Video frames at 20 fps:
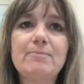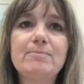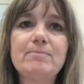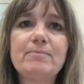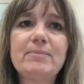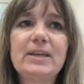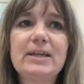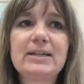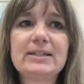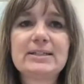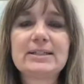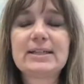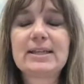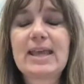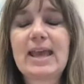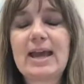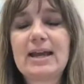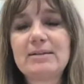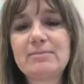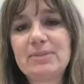because it
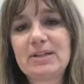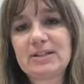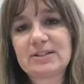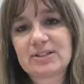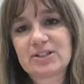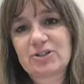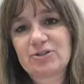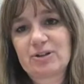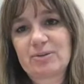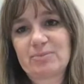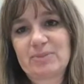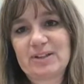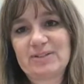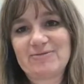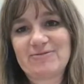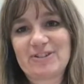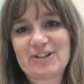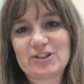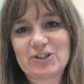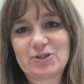can be extremely
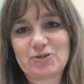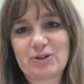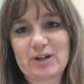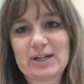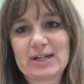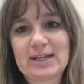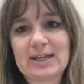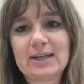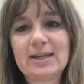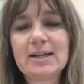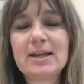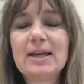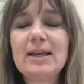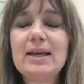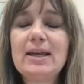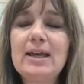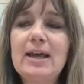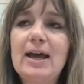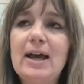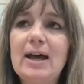frustrating
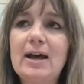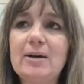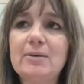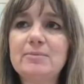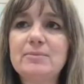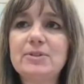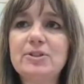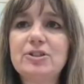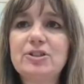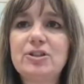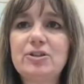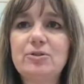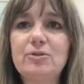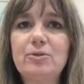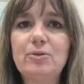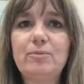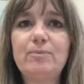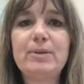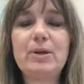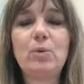
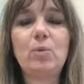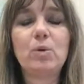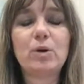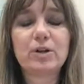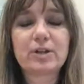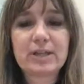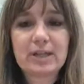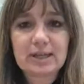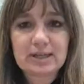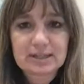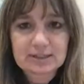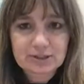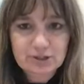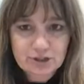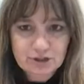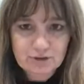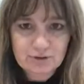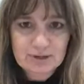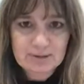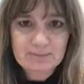to be working
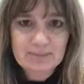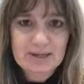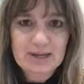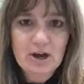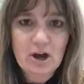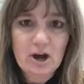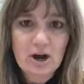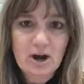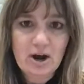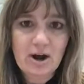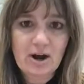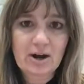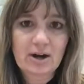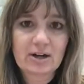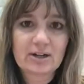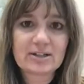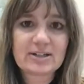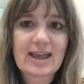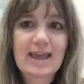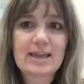extremely
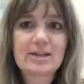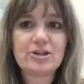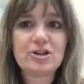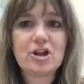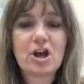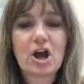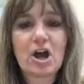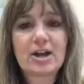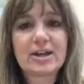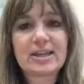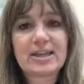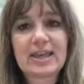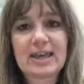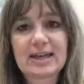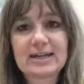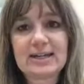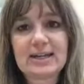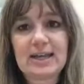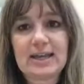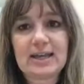hard and not
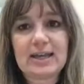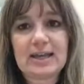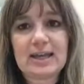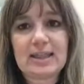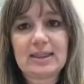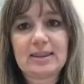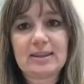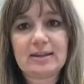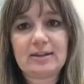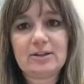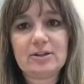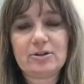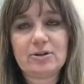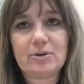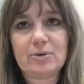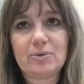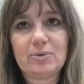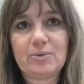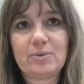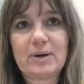getting,
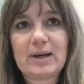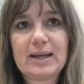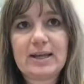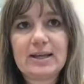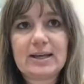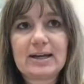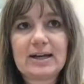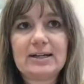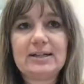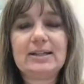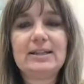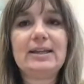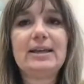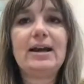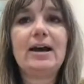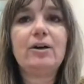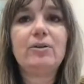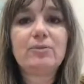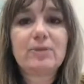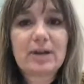kind of the
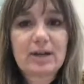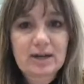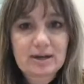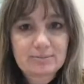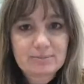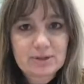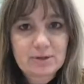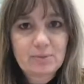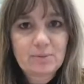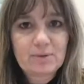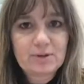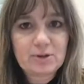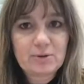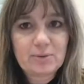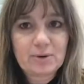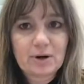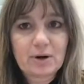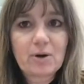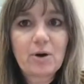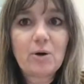outcome
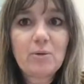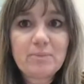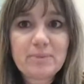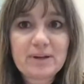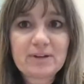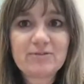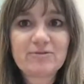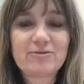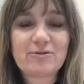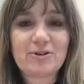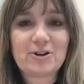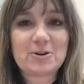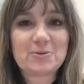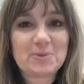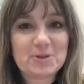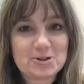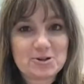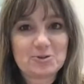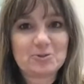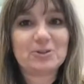you are hoping for
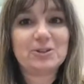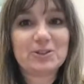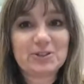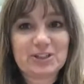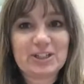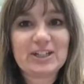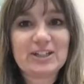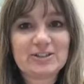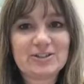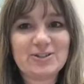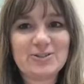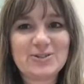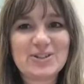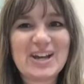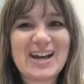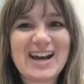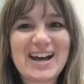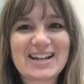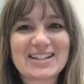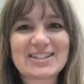when you're learning a new
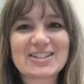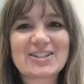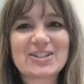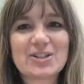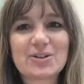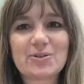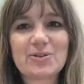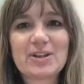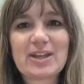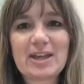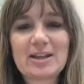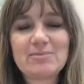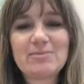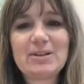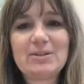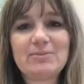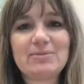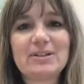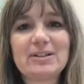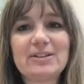task. So it can
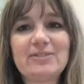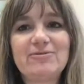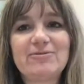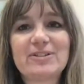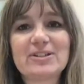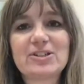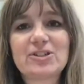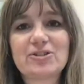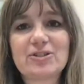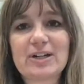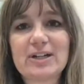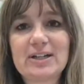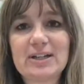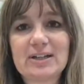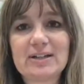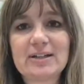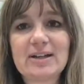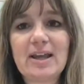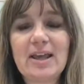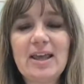be really
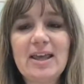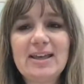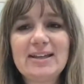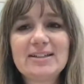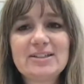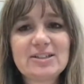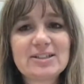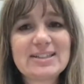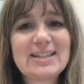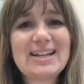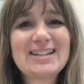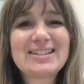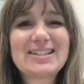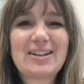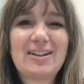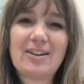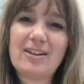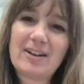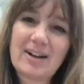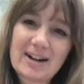frustrating. It just takes a
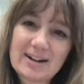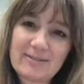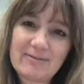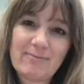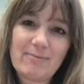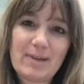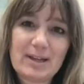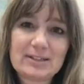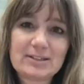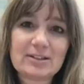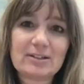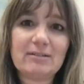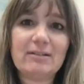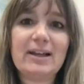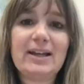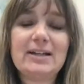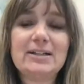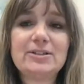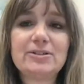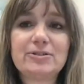lot of mental
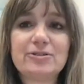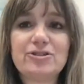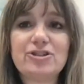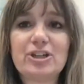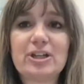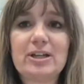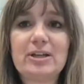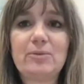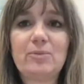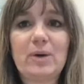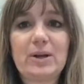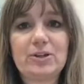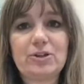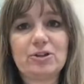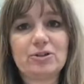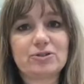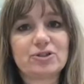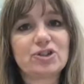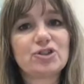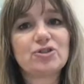energy when
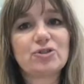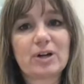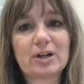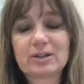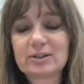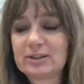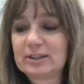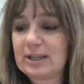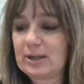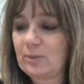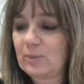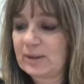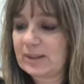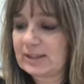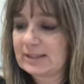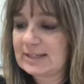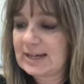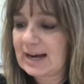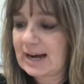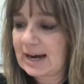you're struggling with
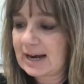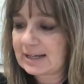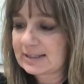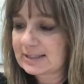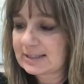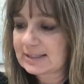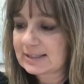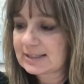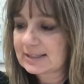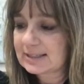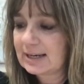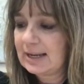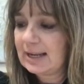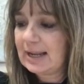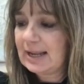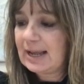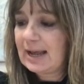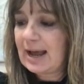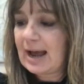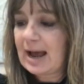a task.
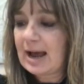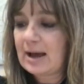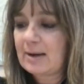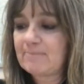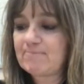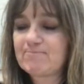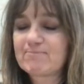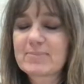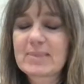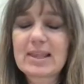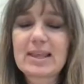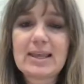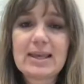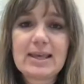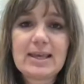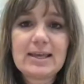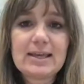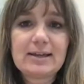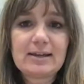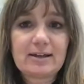Um,
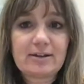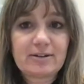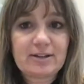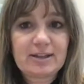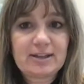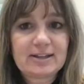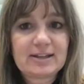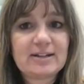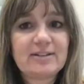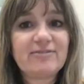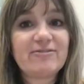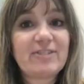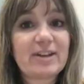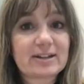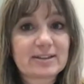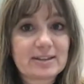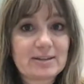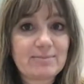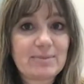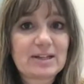it can
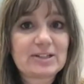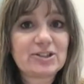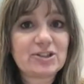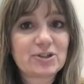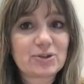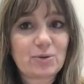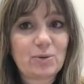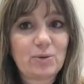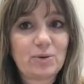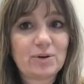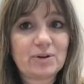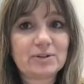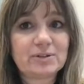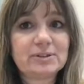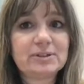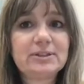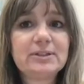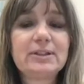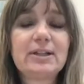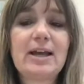affect them at
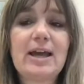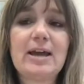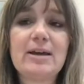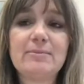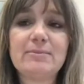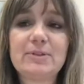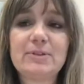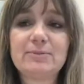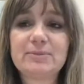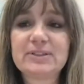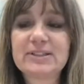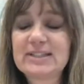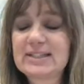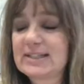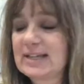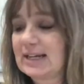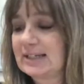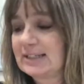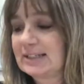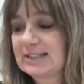school. You will
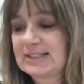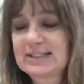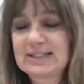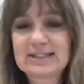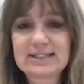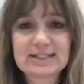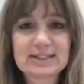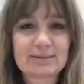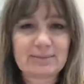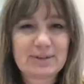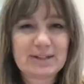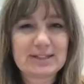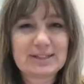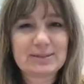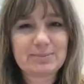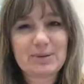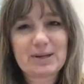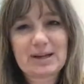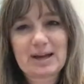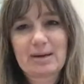tend to see some
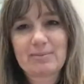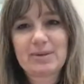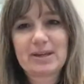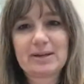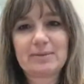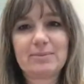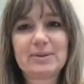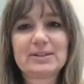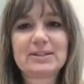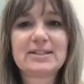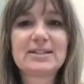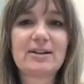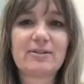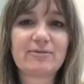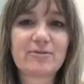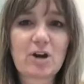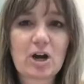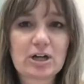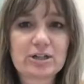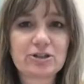kids becoming a bit
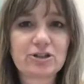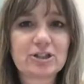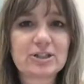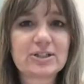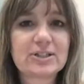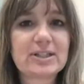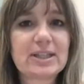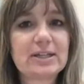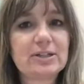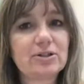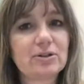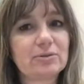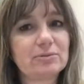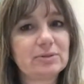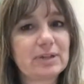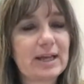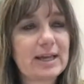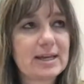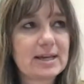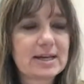self-conscious. They
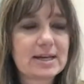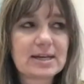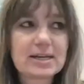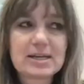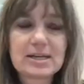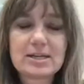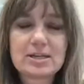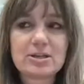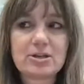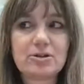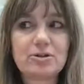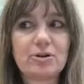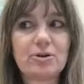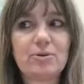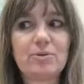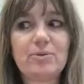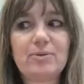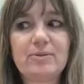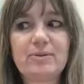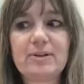don't like,
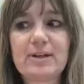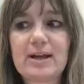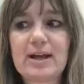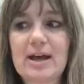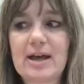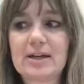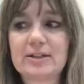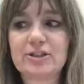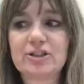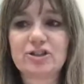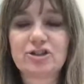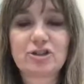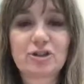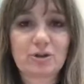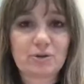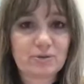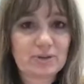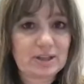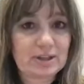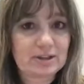to
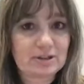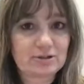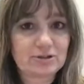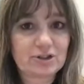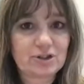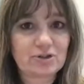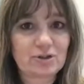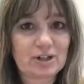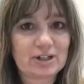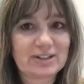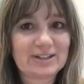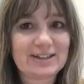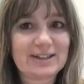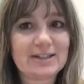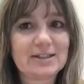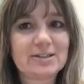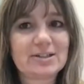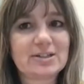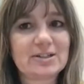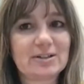show that they're
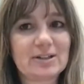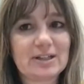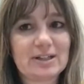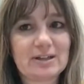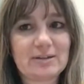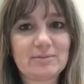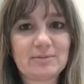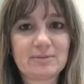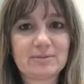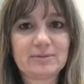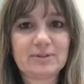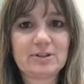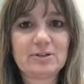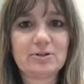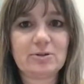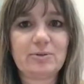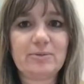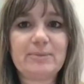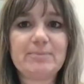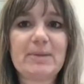struggling. So they,
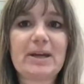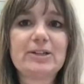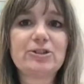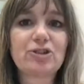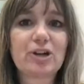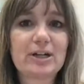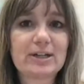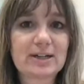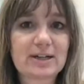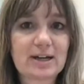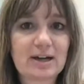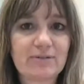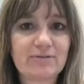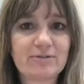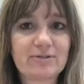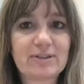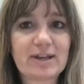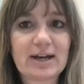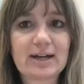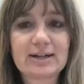might try to
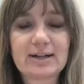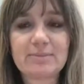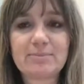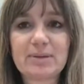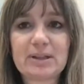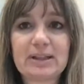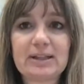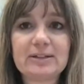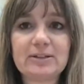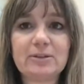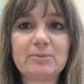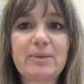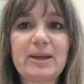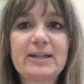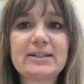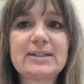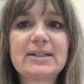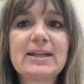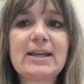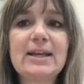cover that up a little
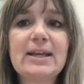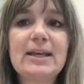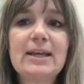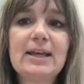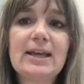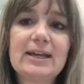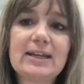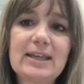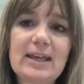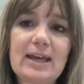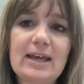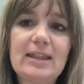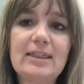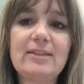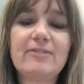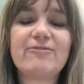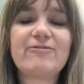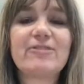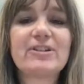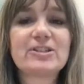bit. Again,
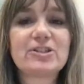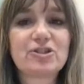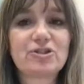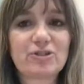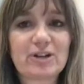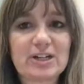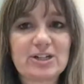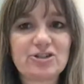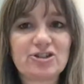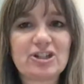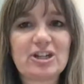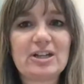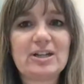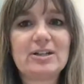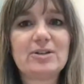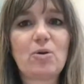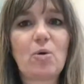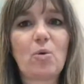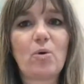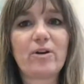the
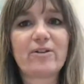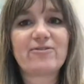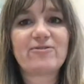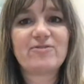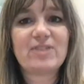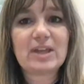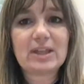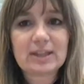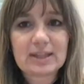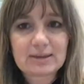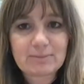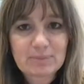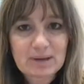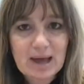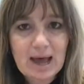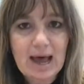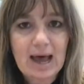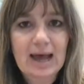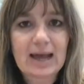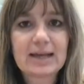frustration or feeling
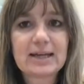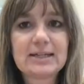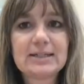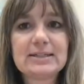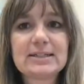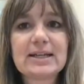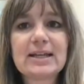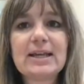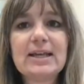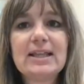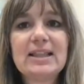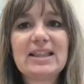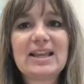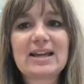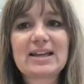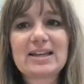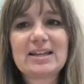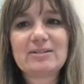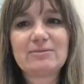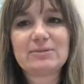behind,
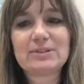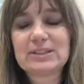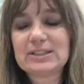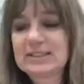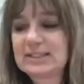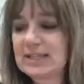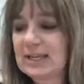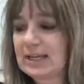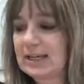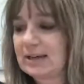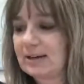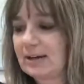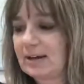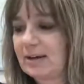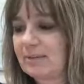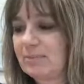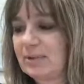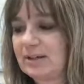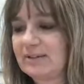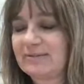that can really take
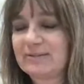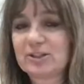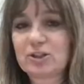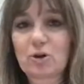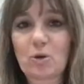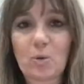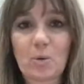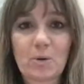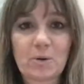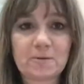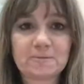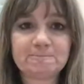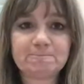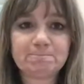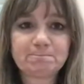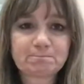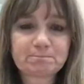a bit of a toll.